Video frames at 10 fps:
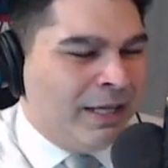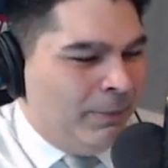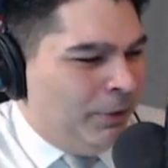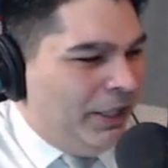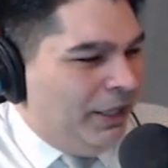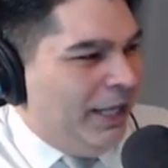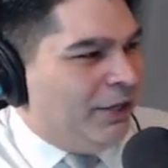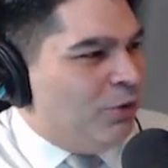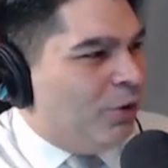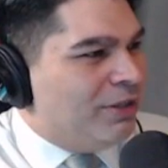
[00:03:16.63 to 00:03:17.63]
He completely
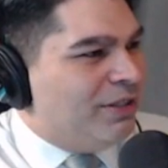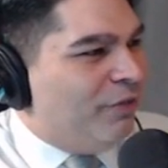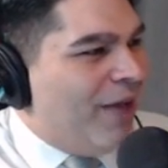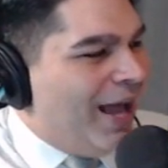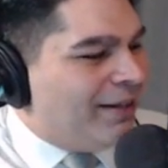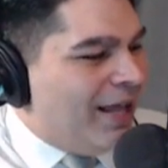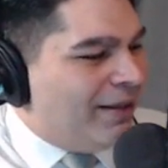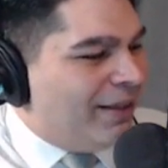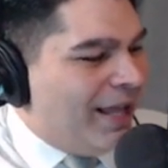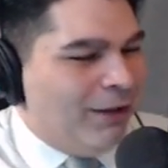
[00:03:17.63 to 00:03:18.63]
ignores the fact
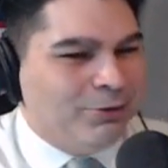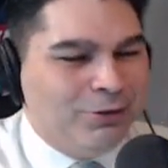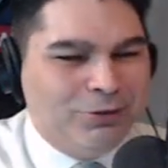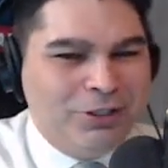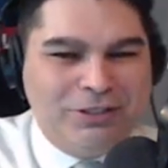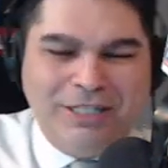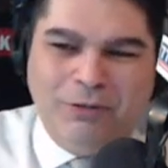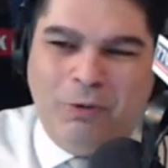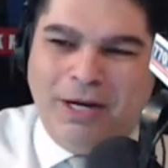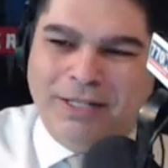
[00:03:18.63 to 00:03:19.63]
that the council just
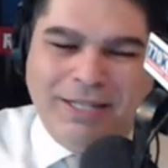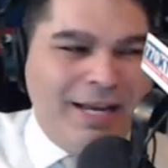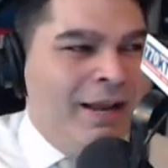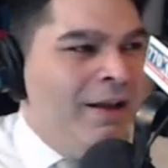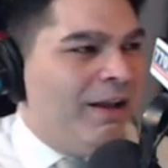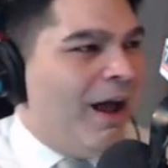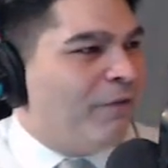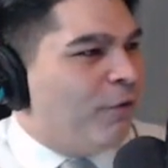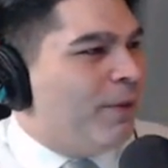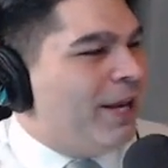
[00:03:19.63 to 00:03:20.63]
did what it did.
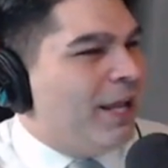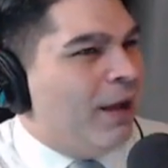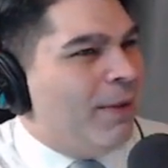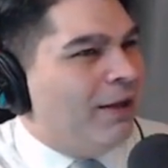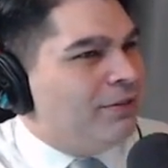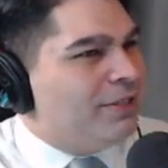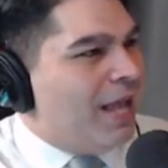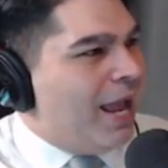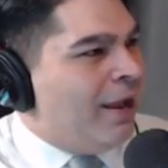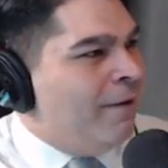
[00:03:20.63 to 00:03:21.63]
God forbid he come out and
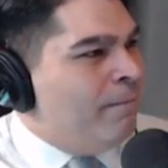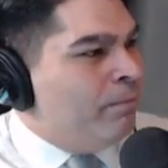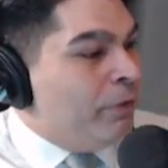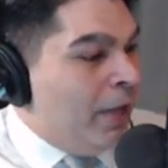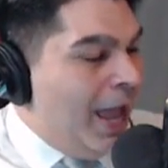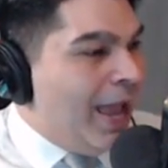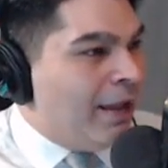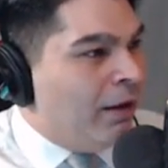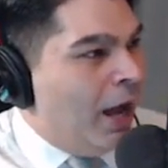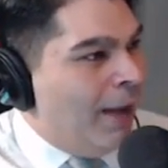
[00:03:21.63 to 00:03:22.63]
say,
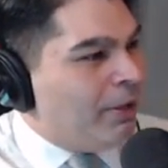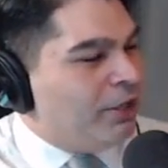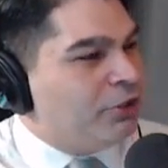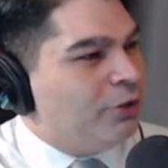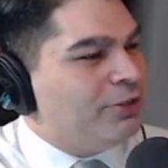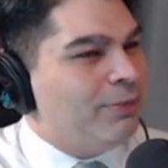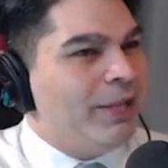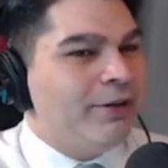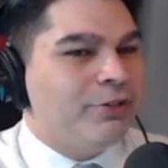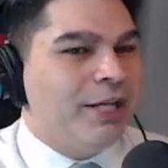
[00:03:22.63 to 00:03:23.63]
hey, I'm going to show some
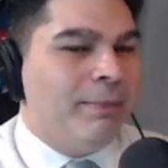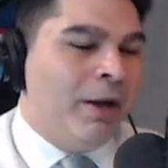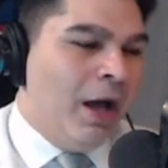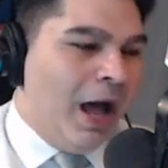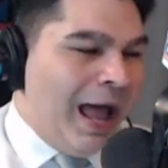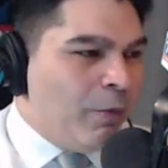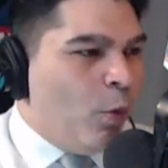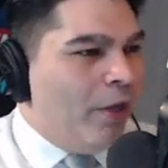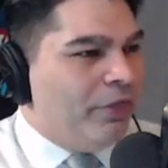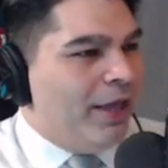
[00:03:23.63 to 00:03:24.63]
leadership. I
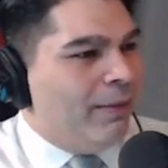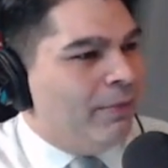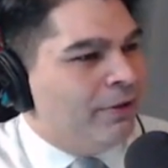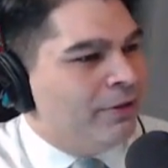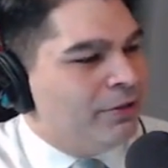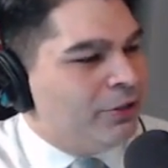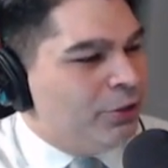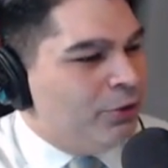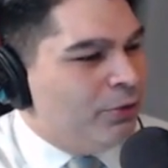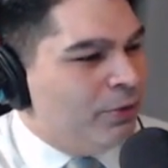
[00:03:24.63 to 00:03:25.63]
want them
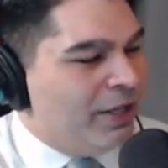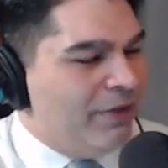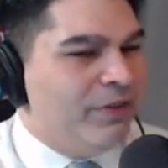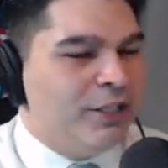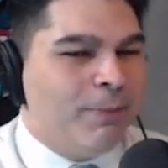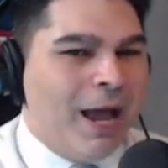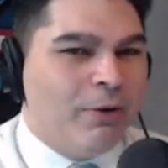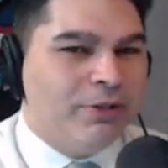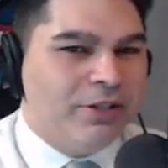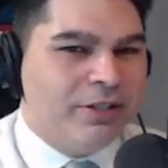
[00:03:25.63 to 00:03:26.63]
to give this
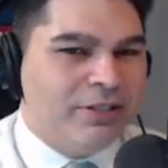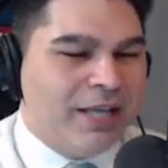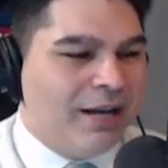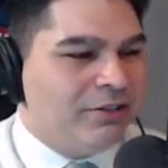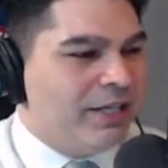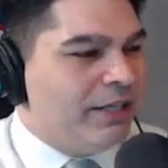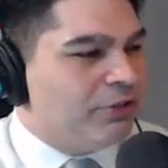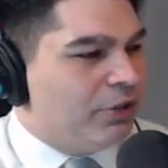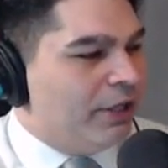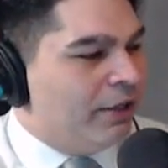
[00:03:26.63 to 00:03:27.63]
power to the Seattle City
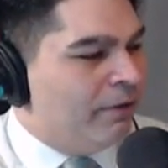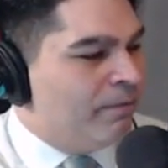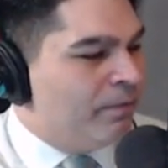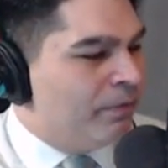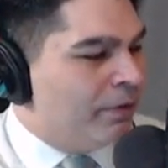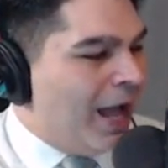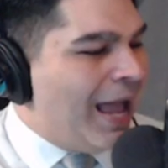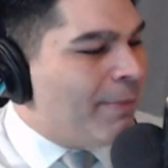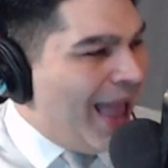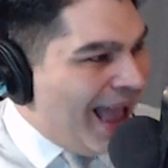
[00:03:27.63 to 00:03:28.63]
Attorney.
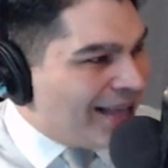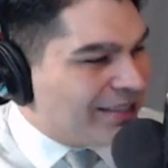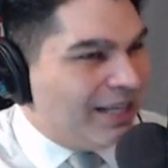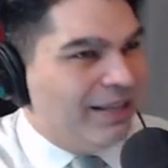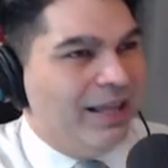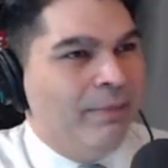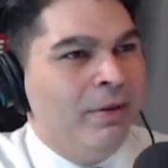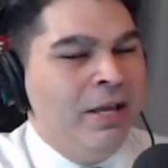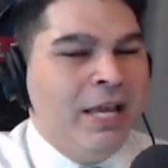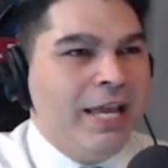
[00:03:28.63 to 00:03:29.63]
I am asking
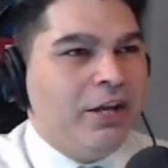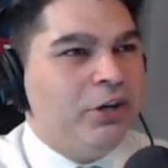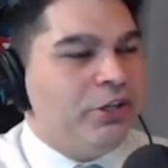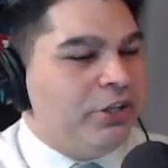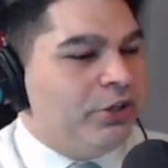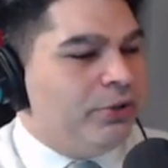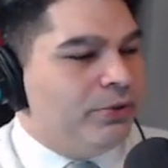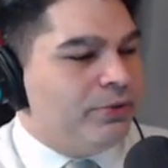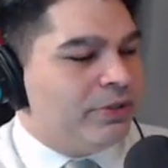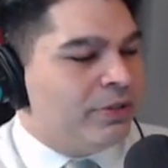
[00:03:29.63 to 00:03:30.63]
them. He could
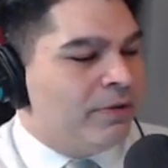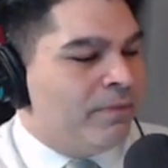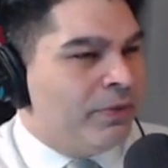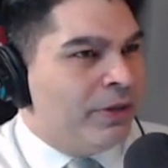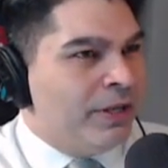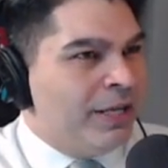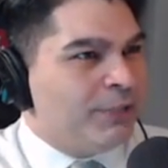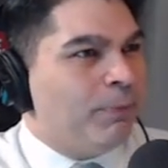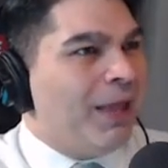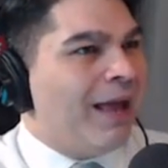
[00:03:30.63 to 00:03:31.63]
use
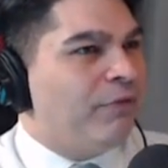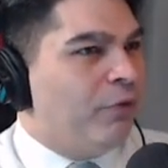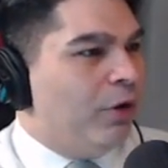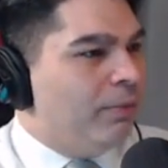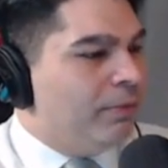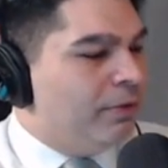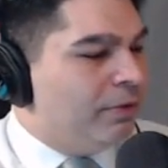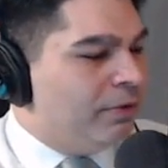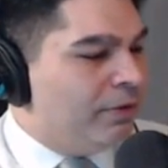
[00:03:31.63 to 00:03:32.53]
his platform